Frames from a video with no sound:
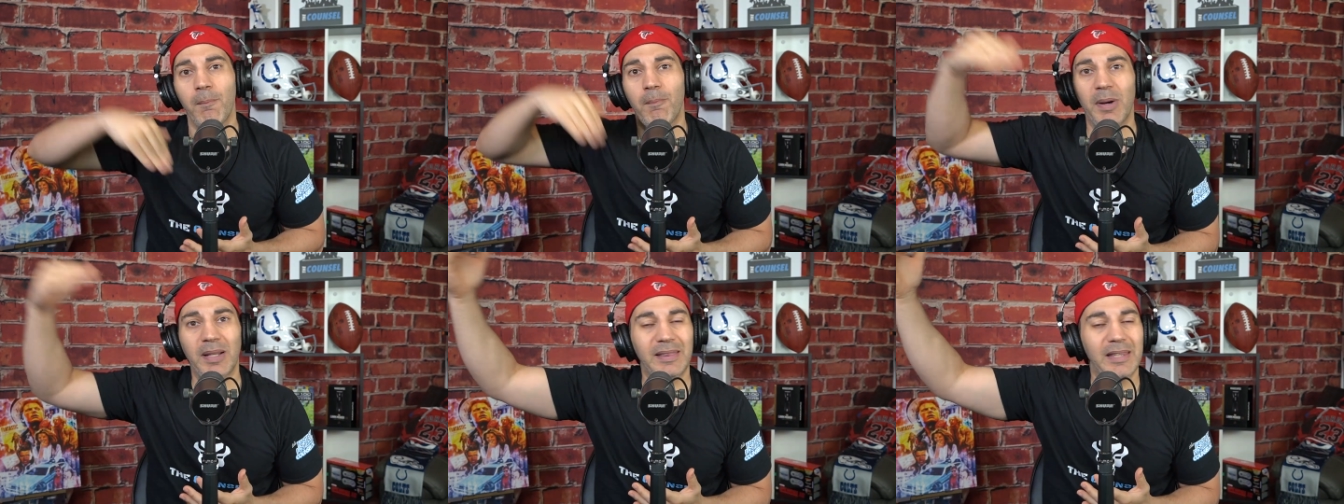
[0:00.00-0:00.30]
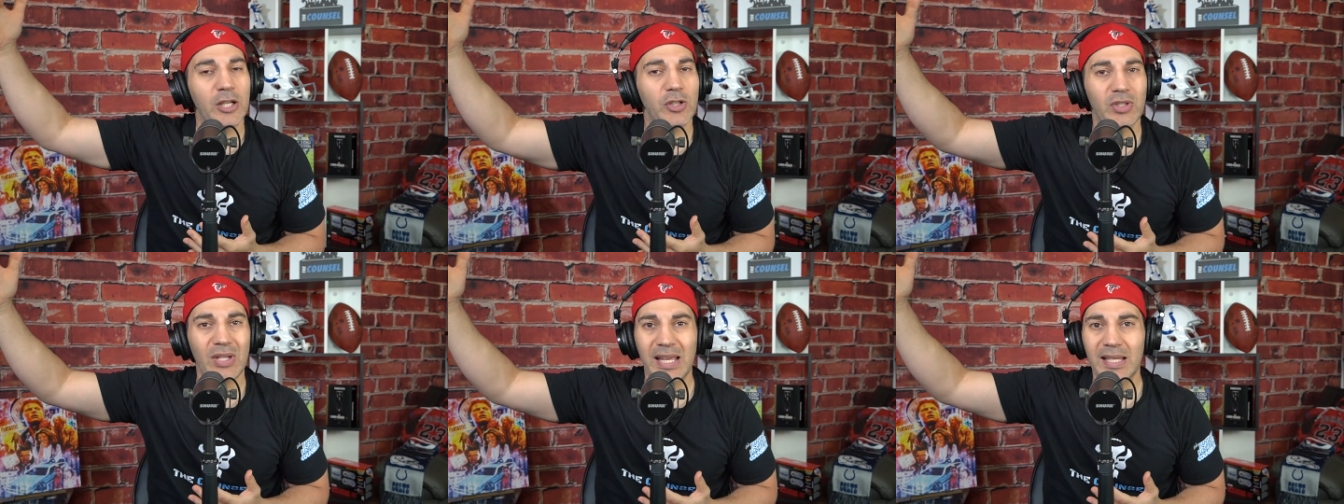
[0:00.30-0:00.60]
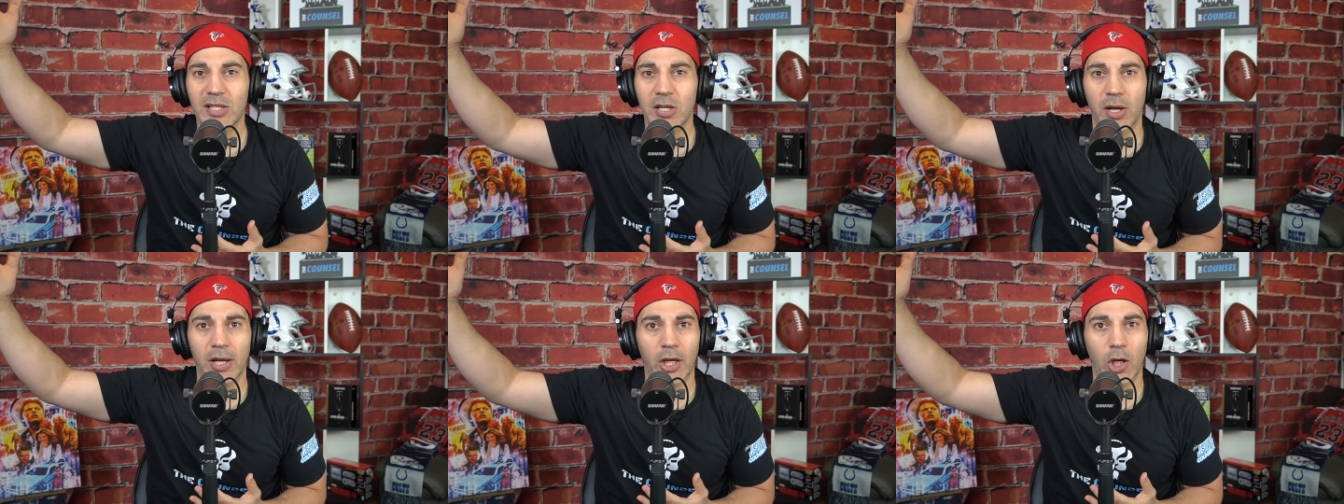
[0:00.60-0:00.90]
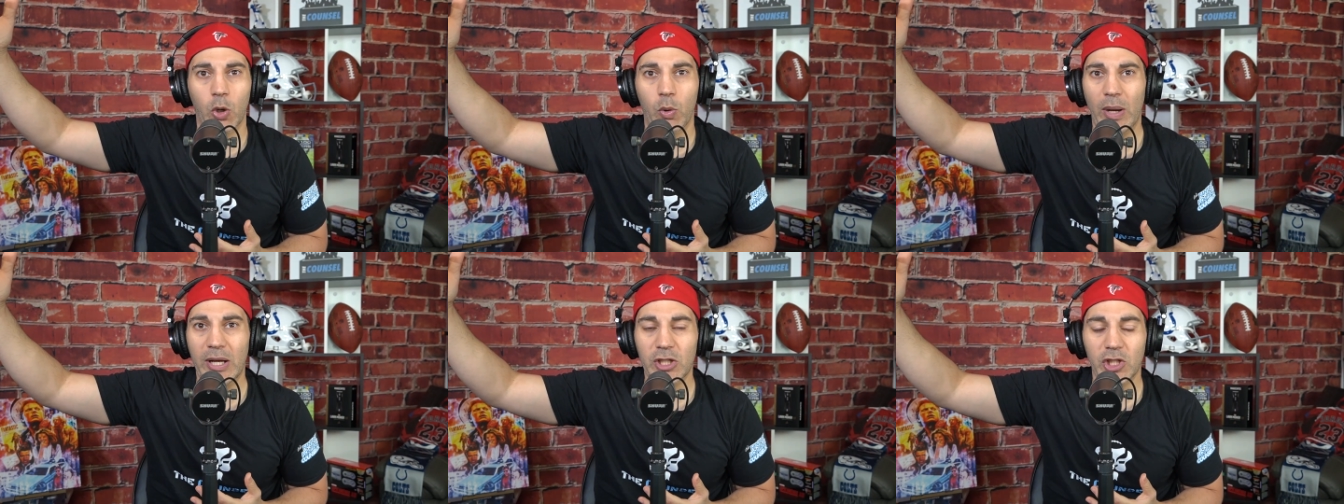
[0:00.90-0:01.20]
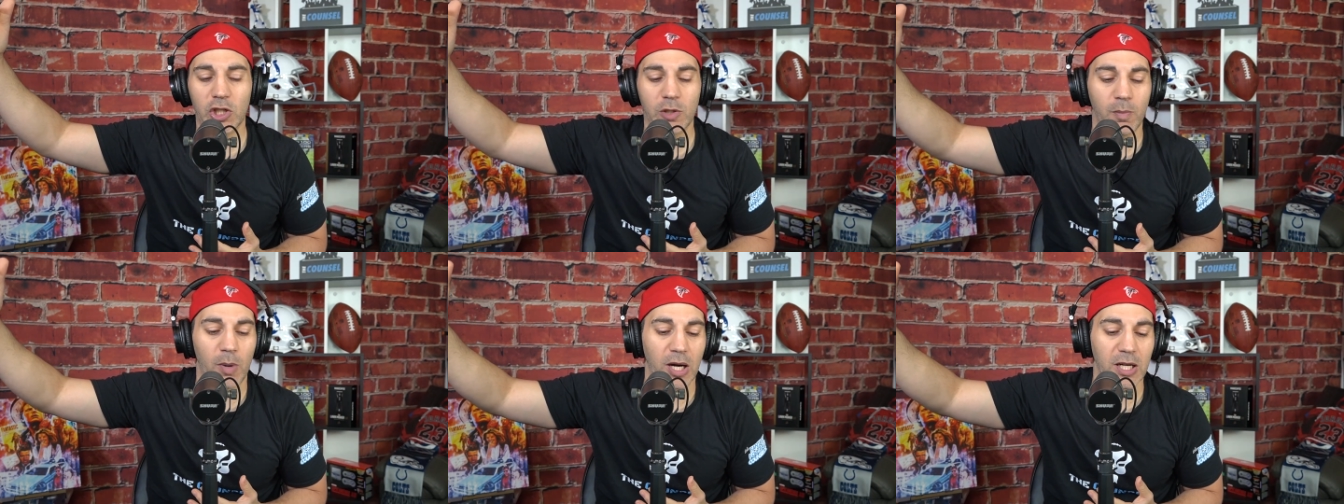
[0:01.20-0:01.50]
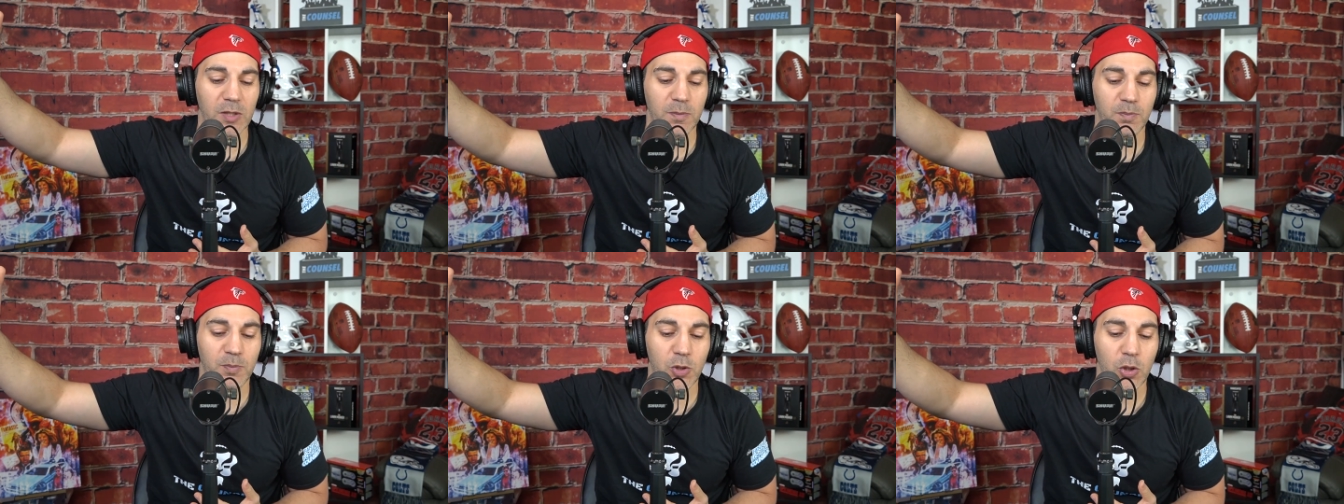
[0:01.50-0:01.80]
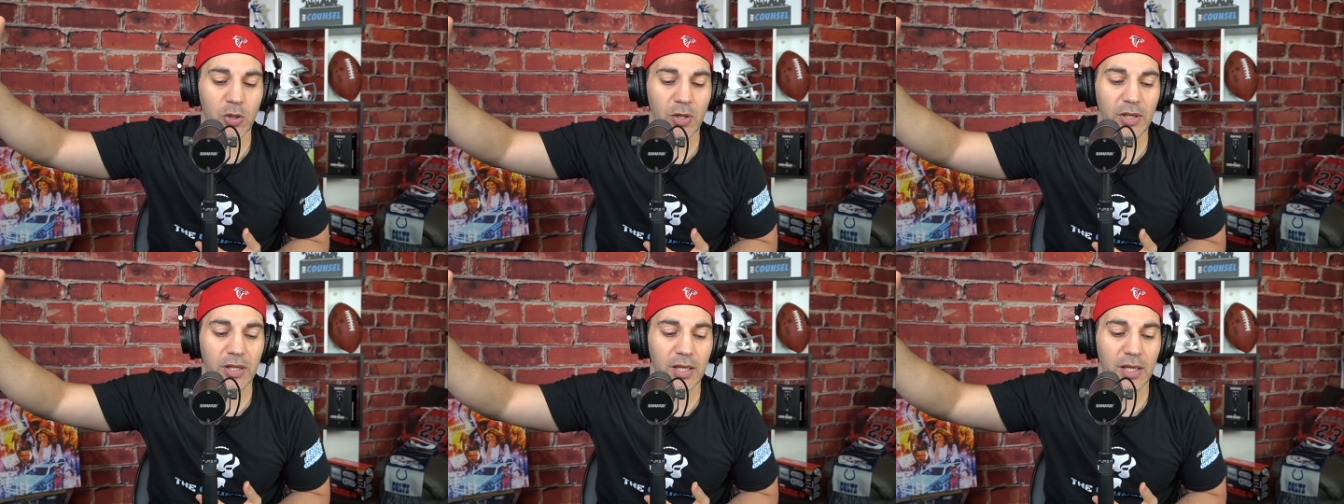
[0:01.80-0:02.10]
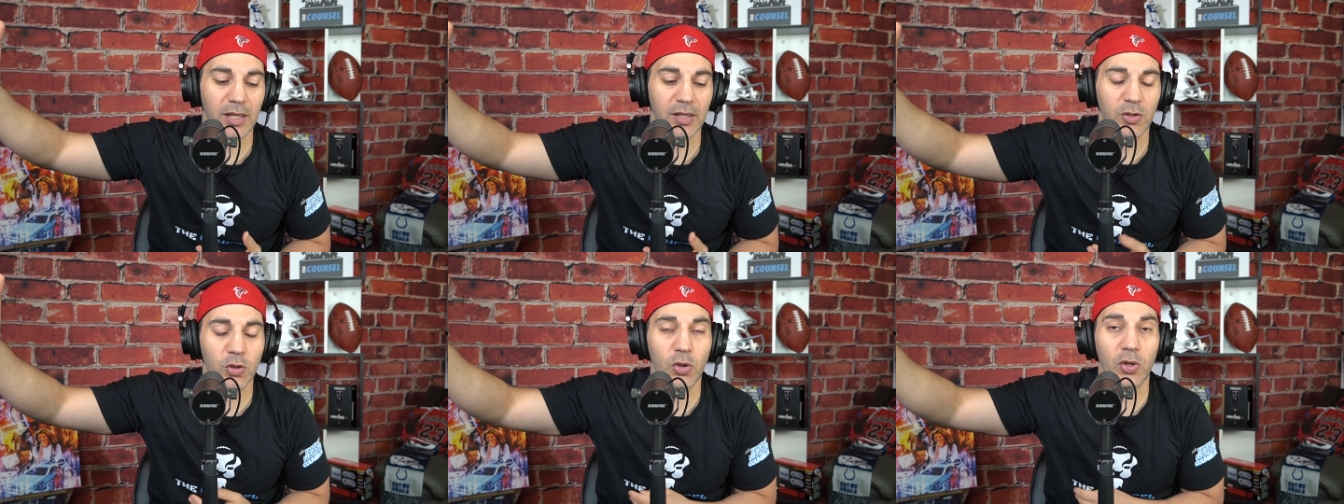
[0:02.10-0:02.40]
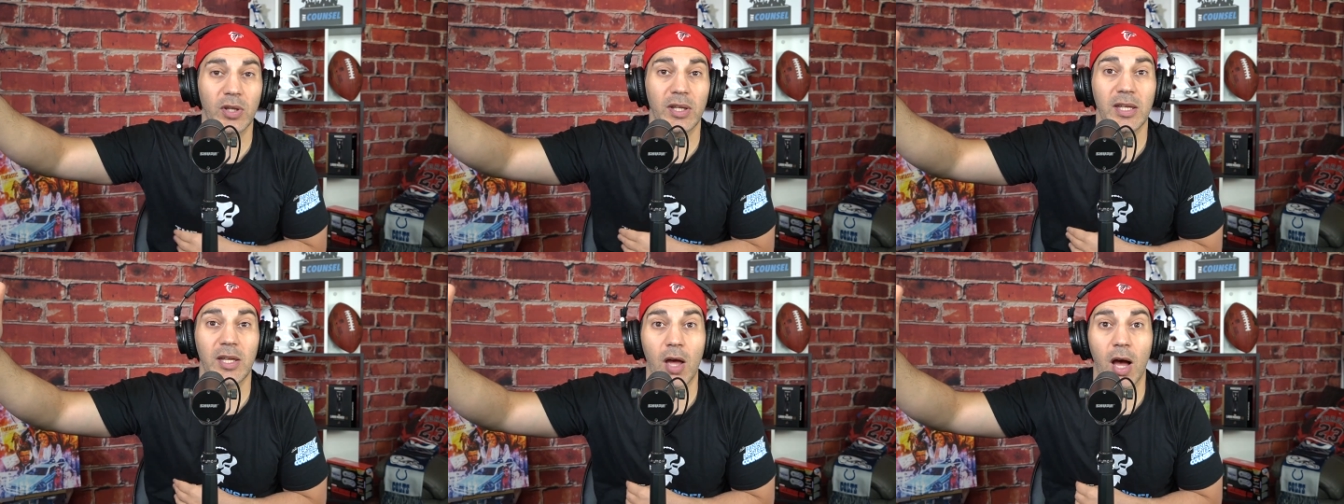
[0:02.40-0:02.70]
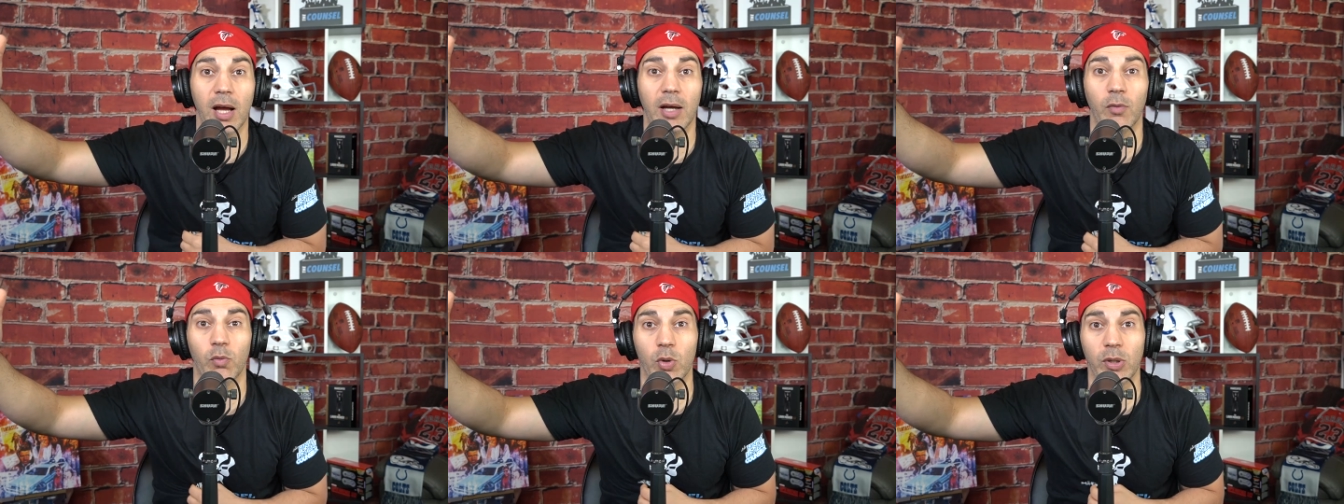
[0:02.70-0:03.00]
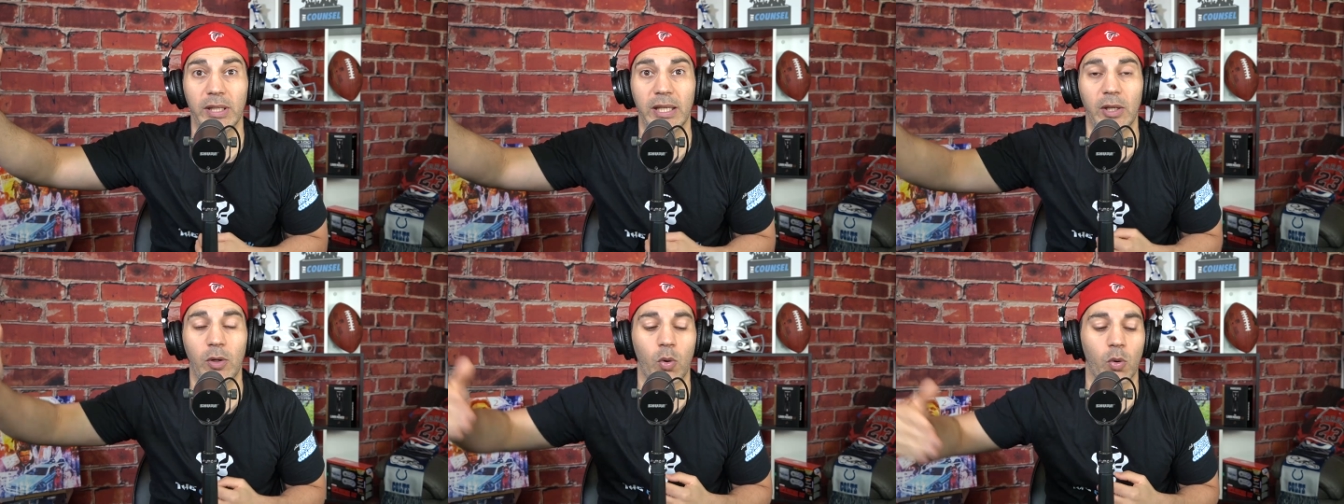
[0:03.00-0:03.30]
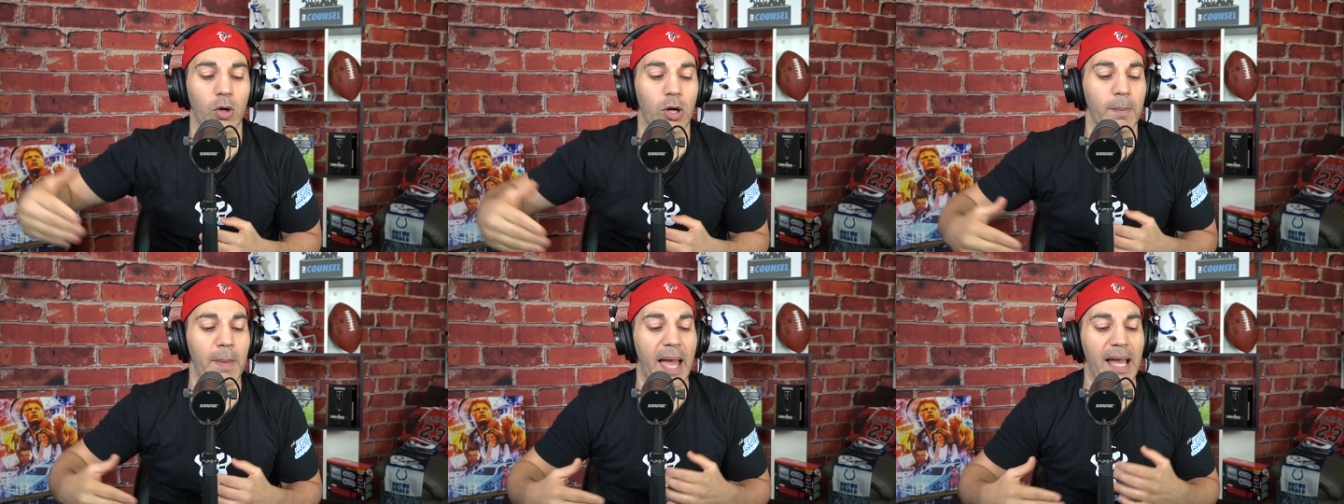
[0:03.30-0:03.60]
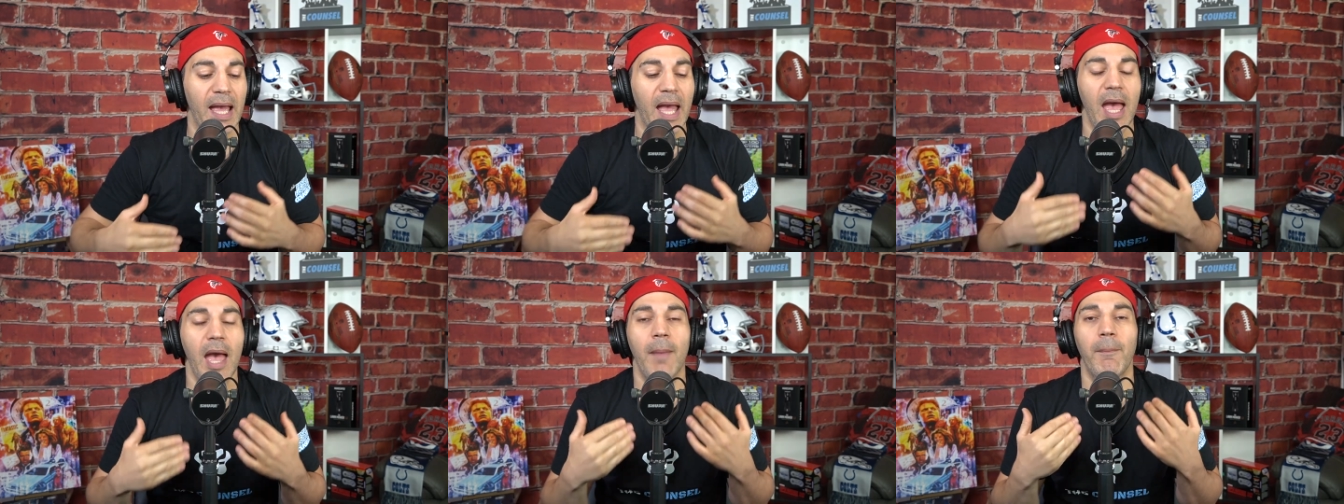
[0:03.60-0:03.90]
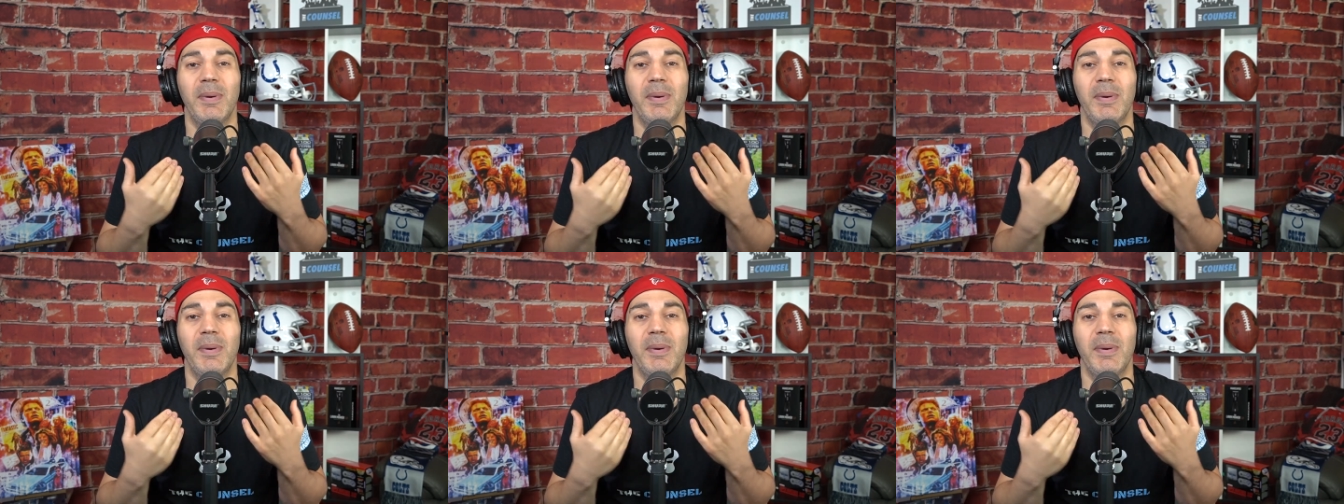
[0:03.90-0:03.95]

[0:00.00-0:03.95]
but there's a ton of question marks due to the due to the young rookie quarterback.